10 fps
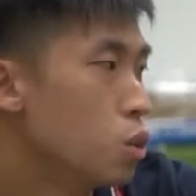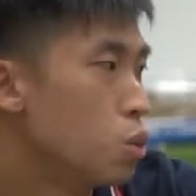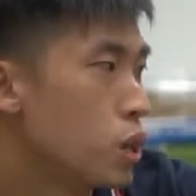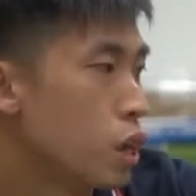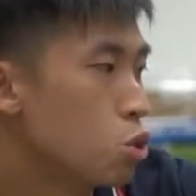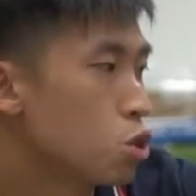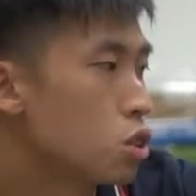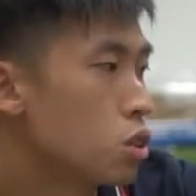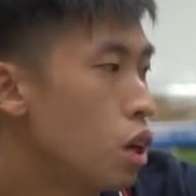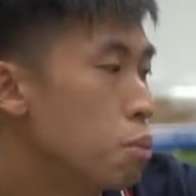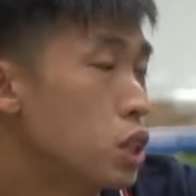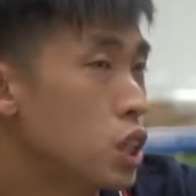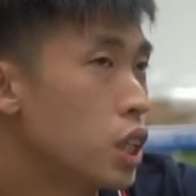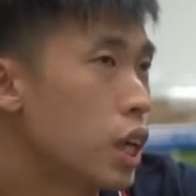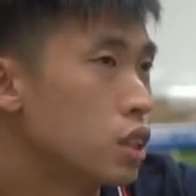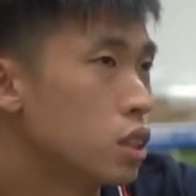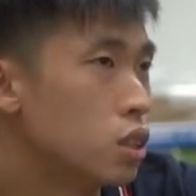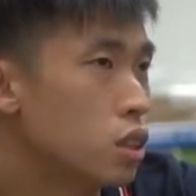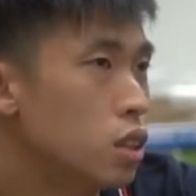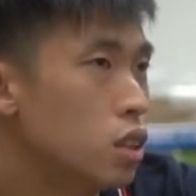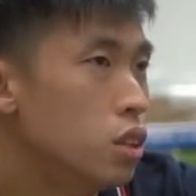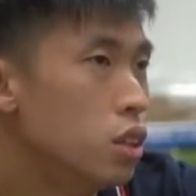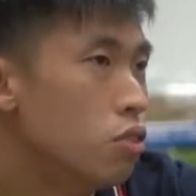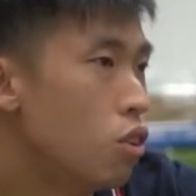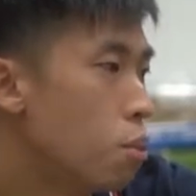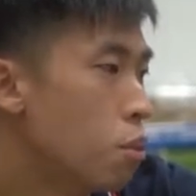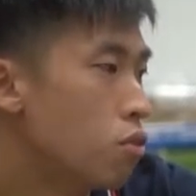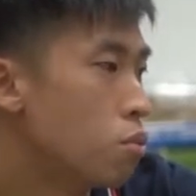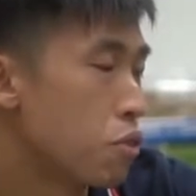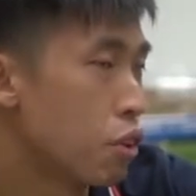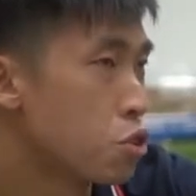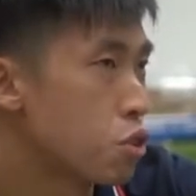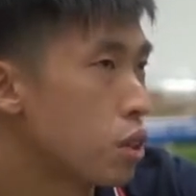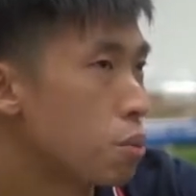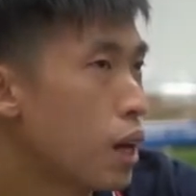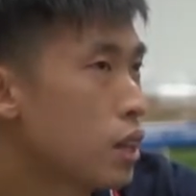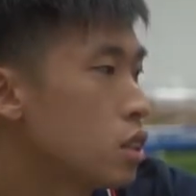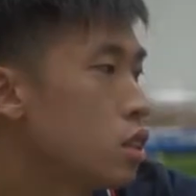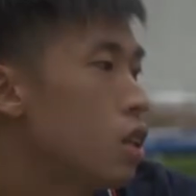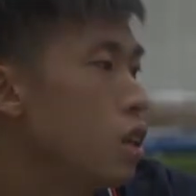we can use machining as the form of manufacturing the parts,